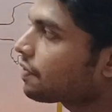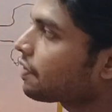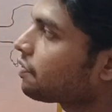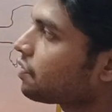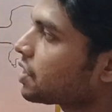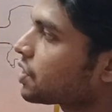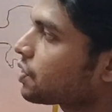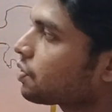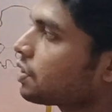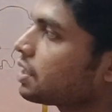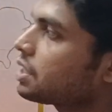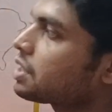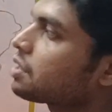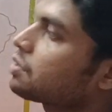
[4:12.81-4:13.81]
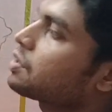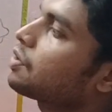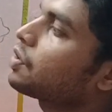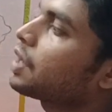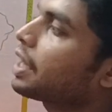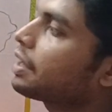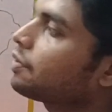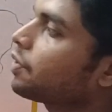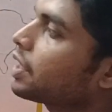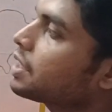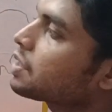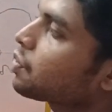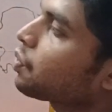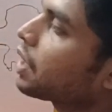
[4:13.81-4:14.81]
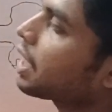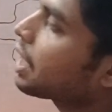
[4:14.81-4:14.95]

from west to east. So likewise we